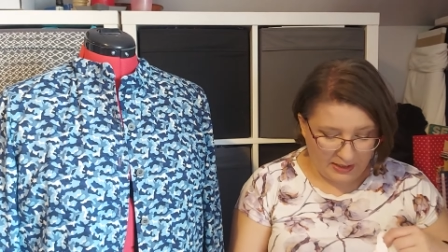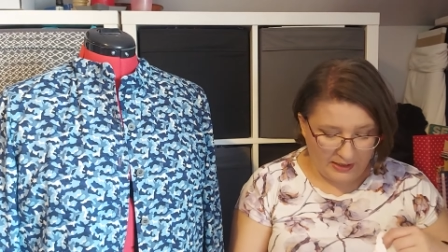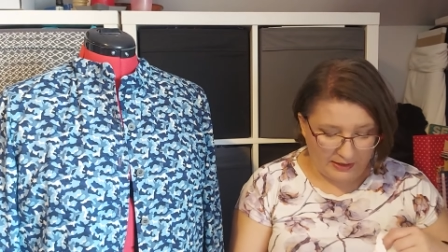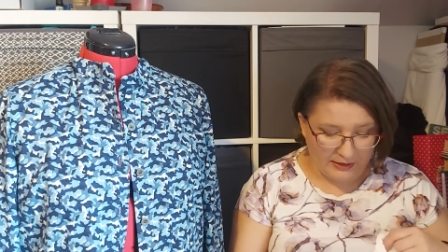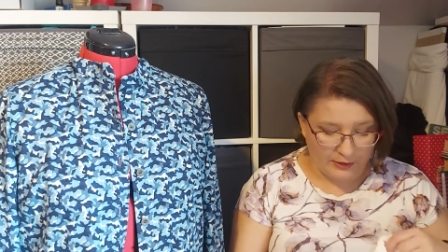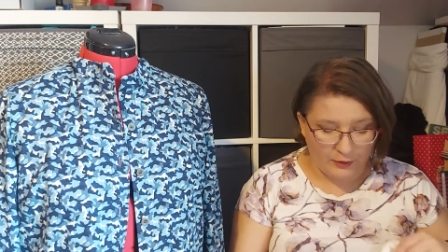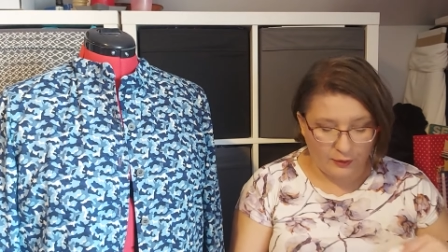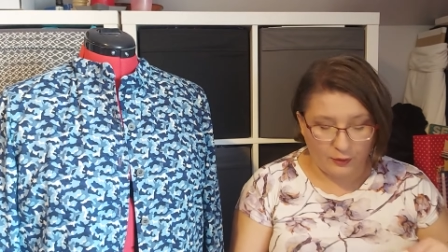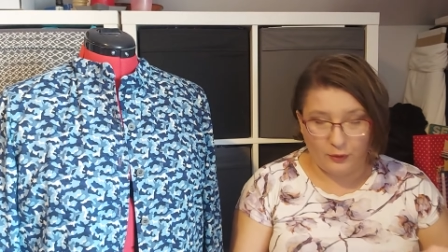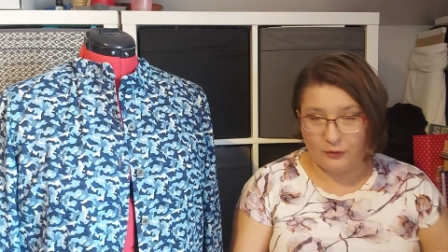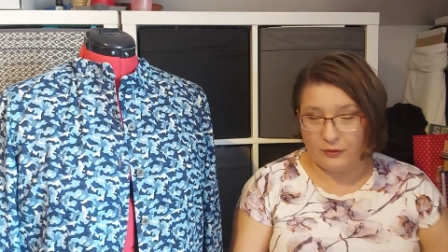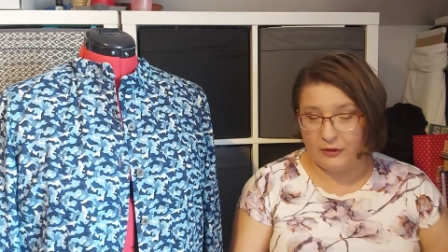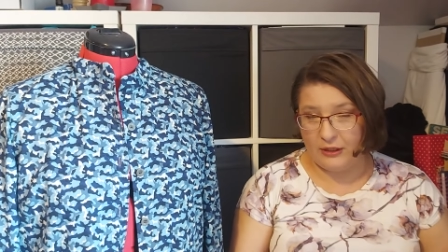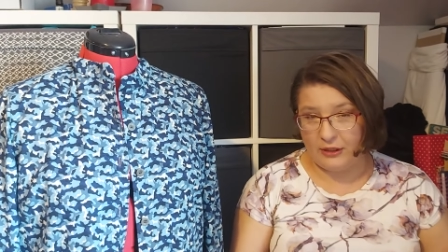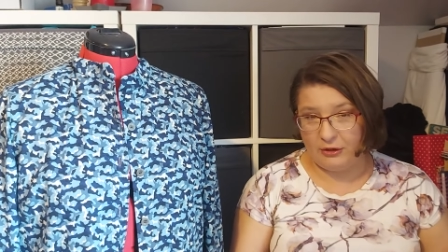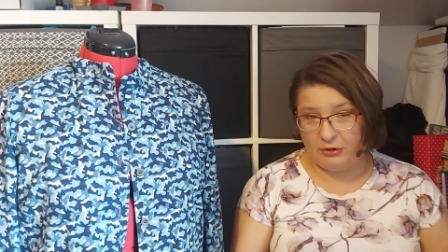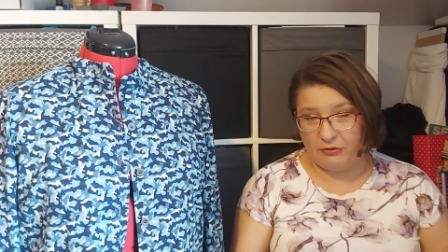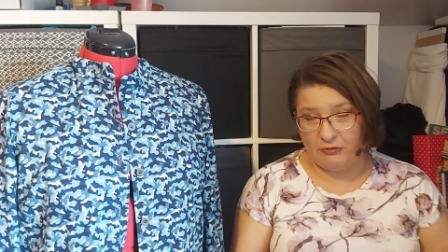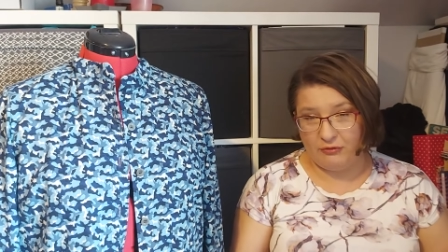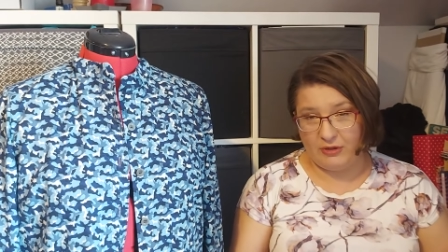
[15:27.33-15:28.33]
I got
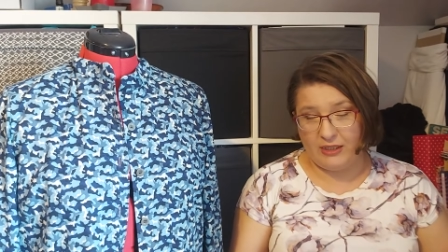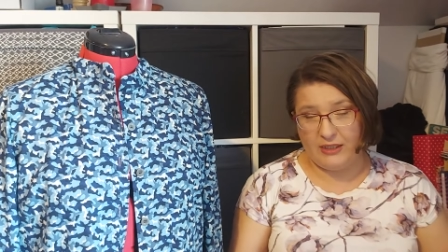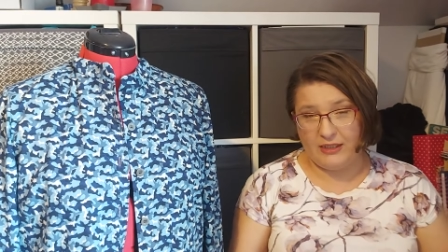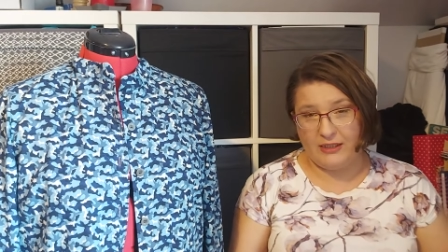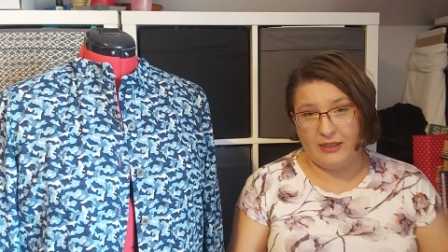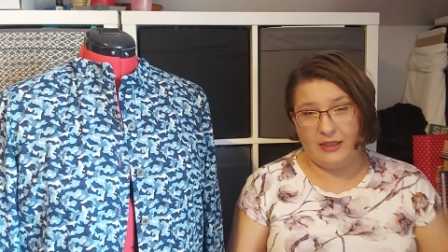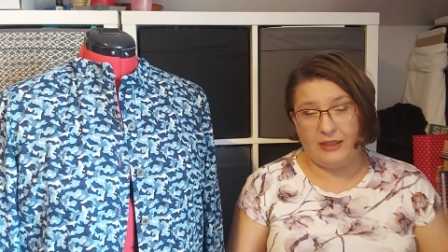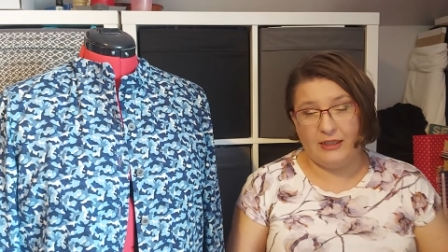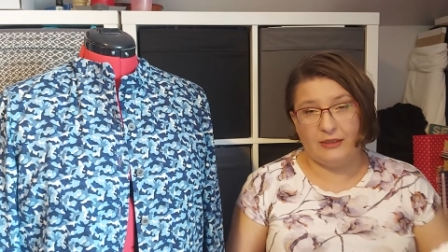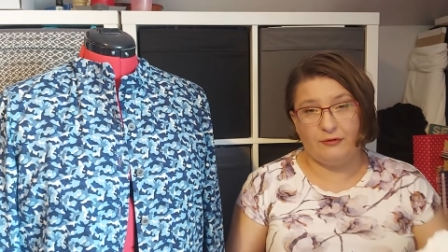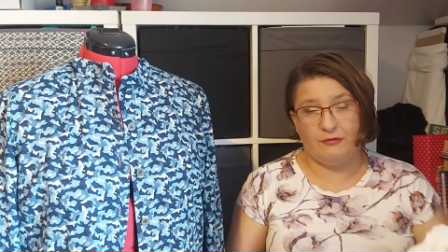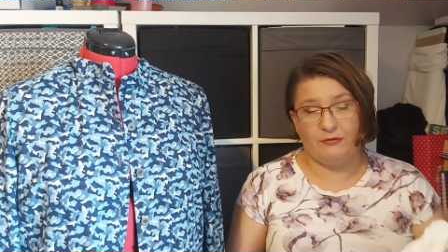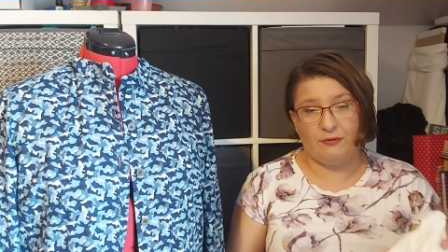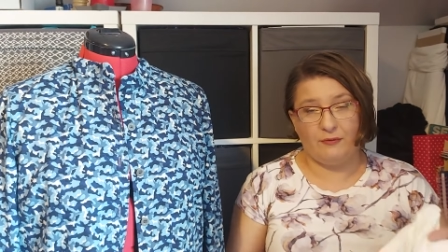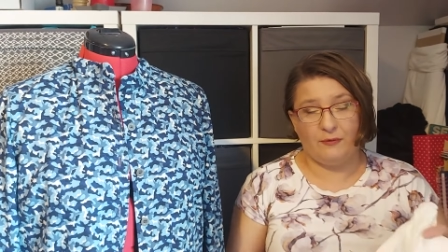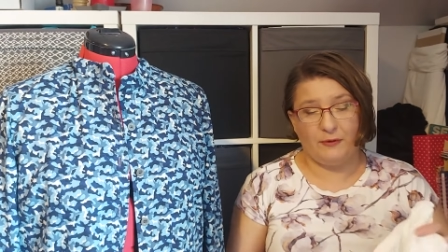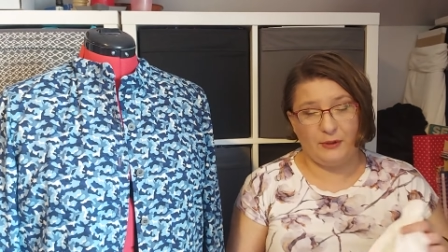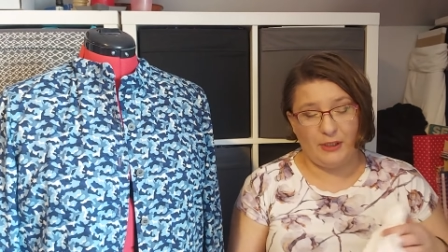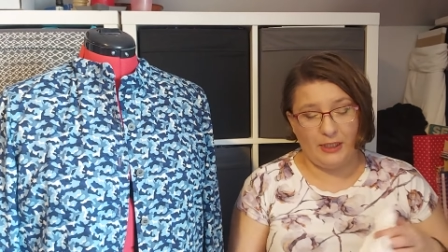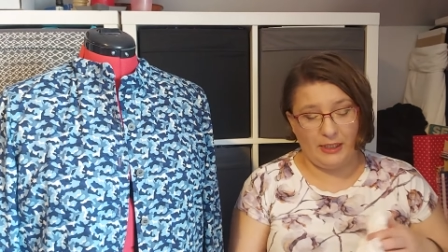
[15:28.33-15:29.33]
a dress at
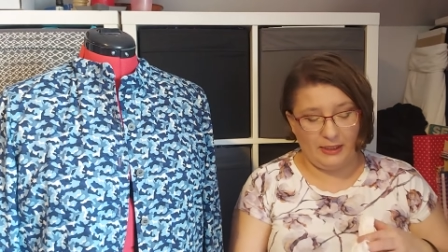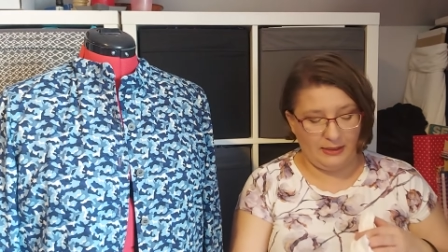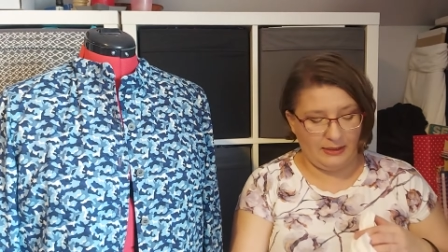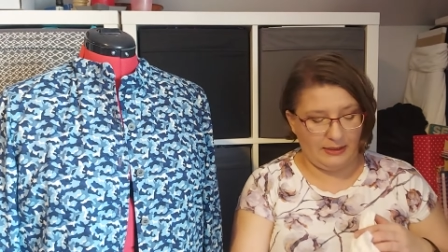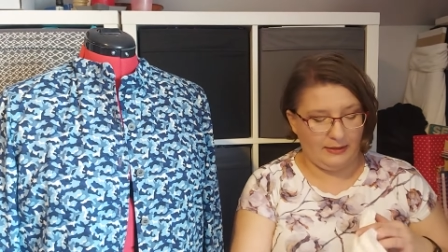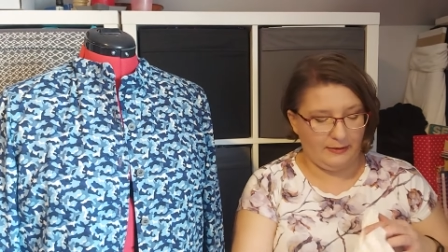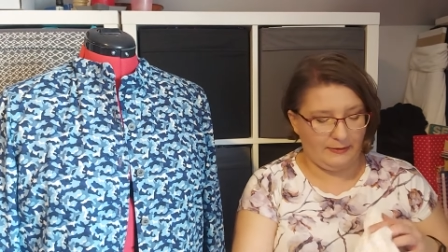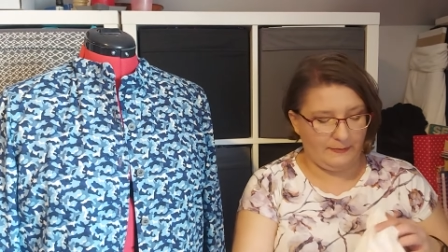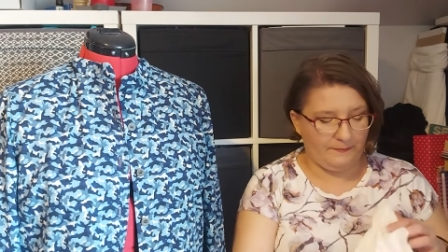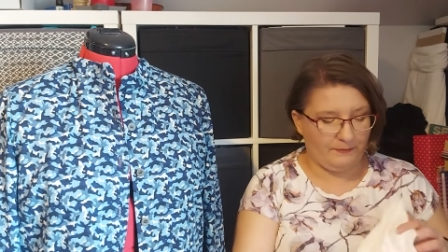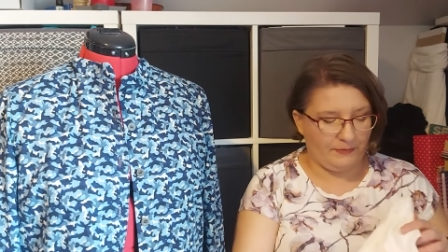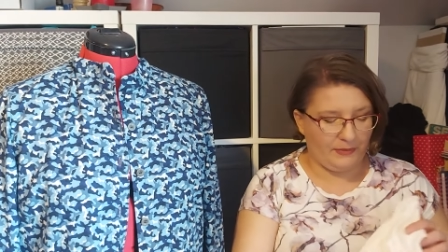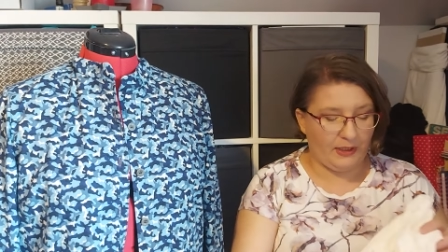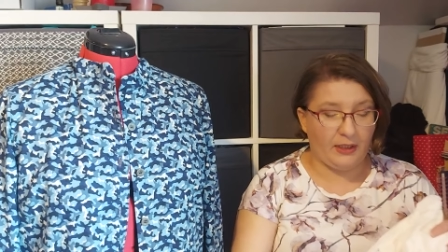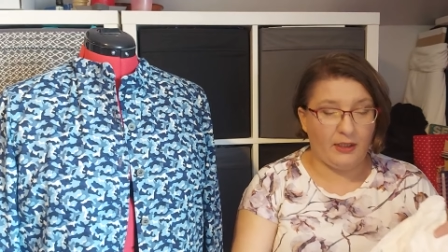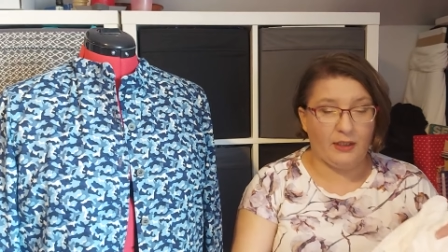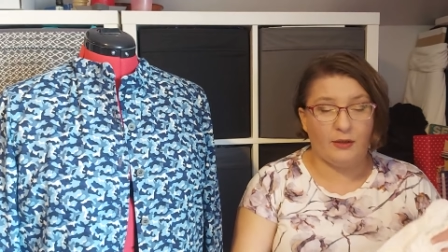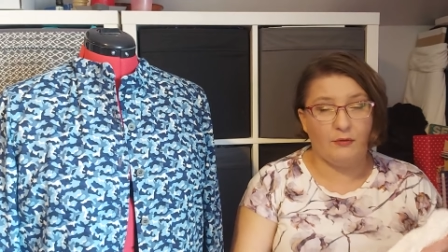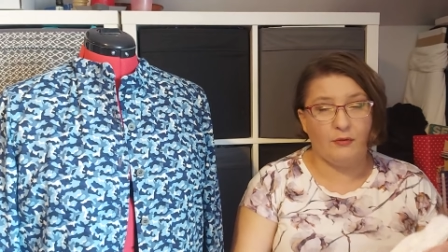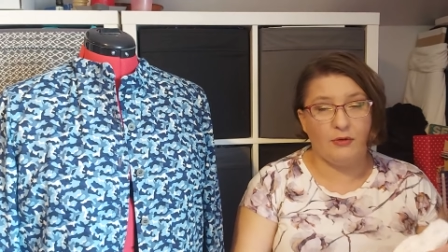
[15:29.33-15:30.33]
River Island.
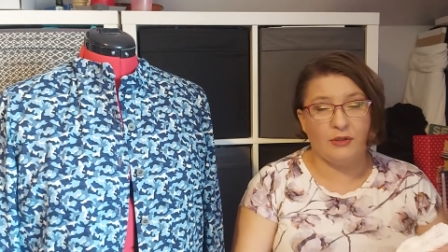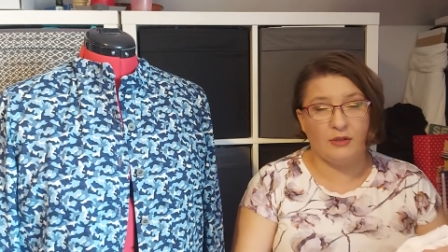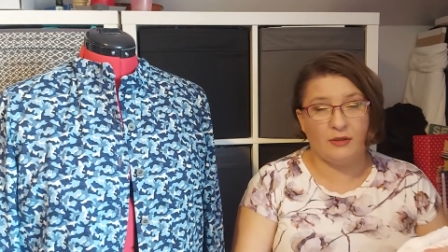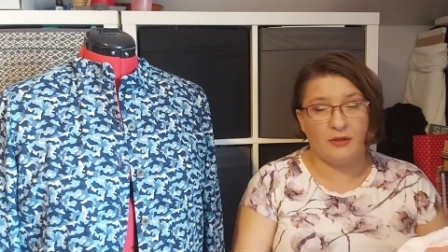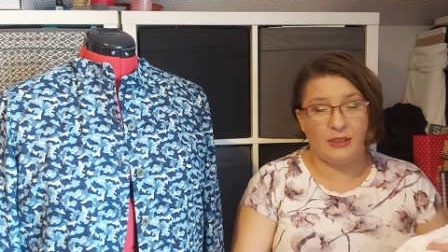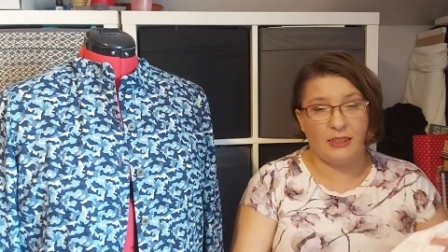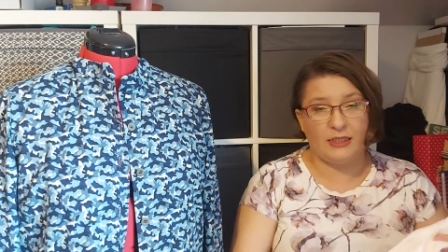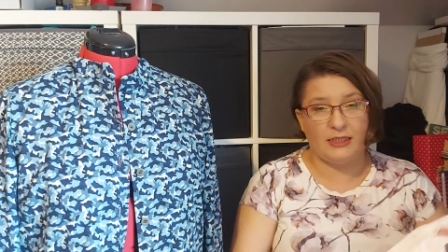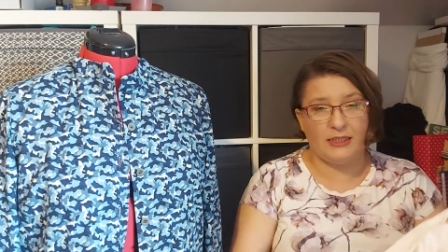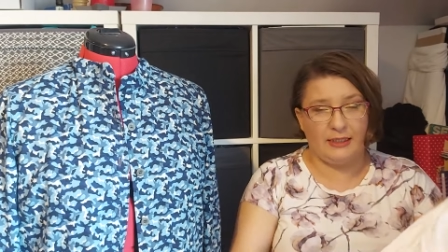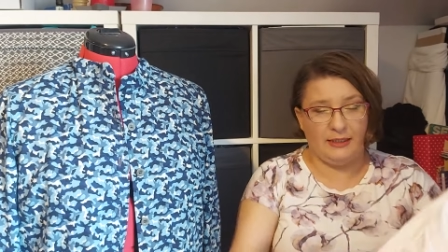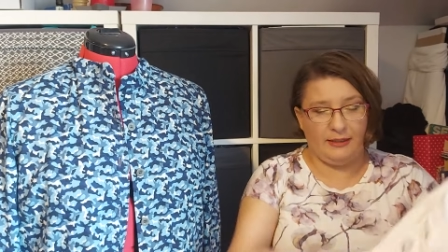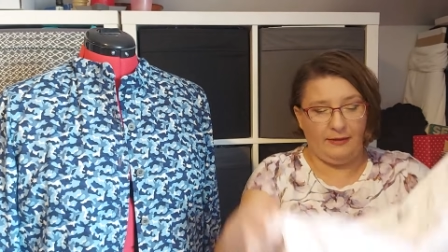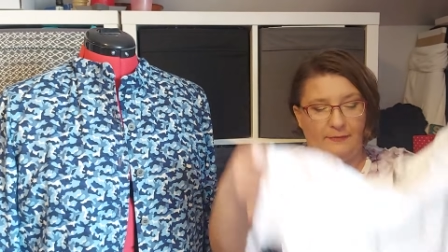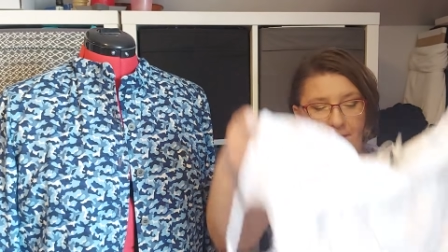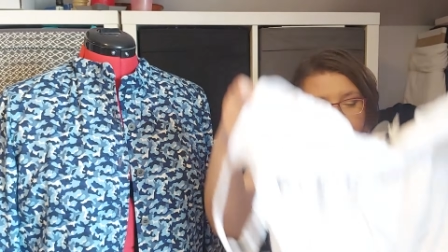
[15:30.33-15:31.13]
It was on a sale.